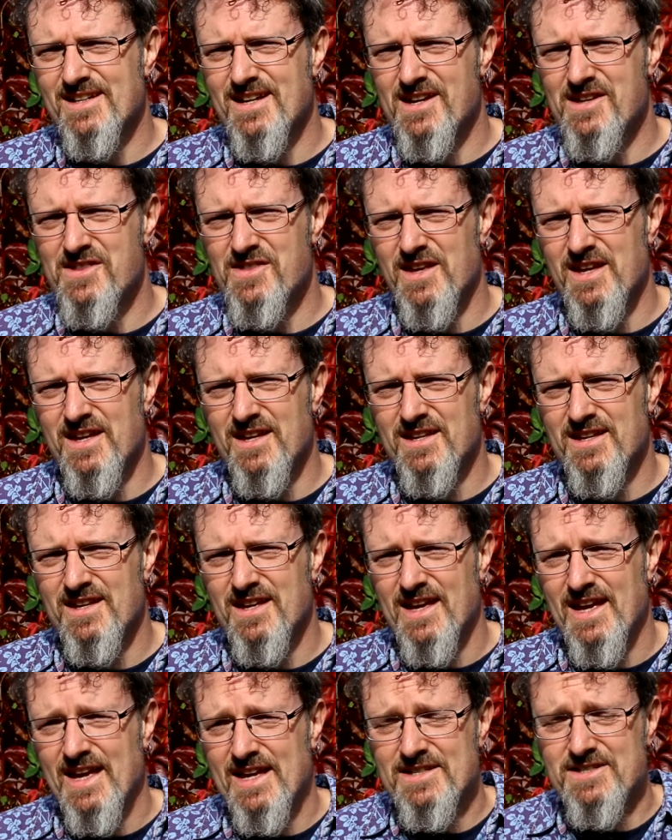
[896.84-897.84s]
I think.
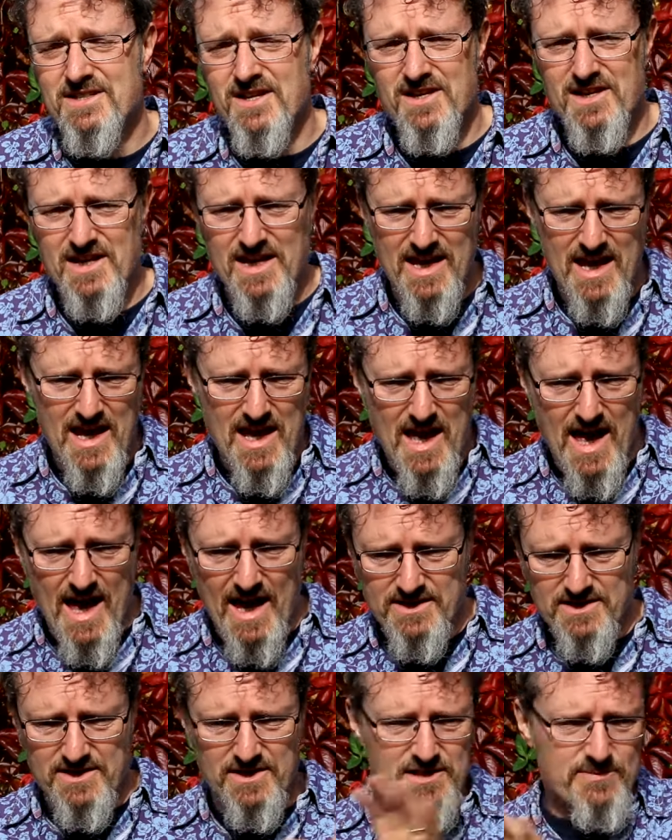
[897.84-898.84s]
It certainly
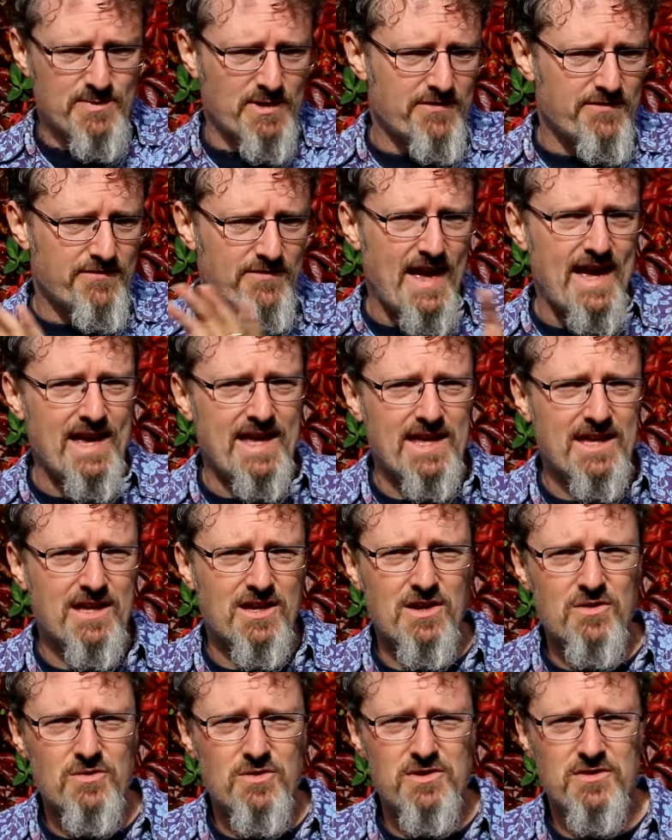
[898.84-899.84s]
has a nice big fat
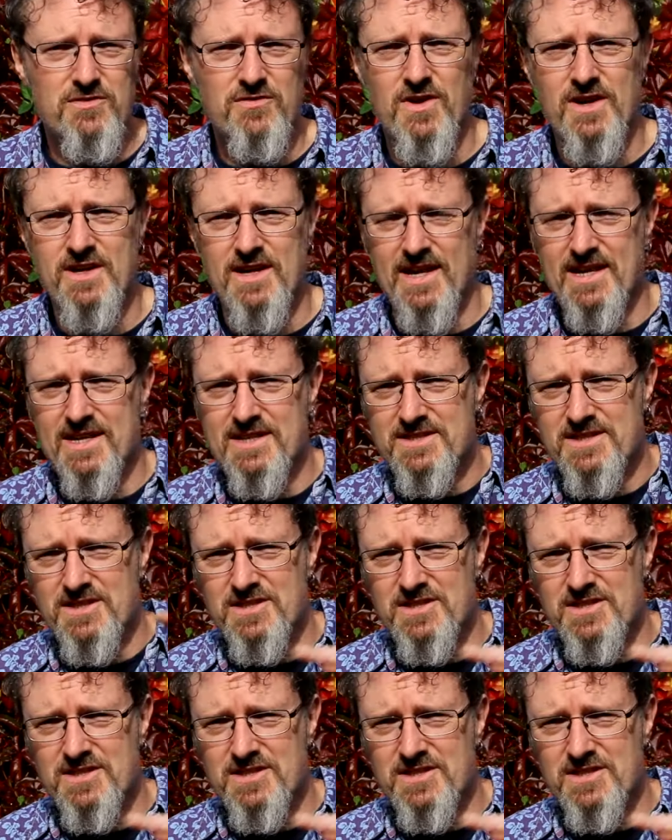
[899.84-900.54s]
EQ on the front and is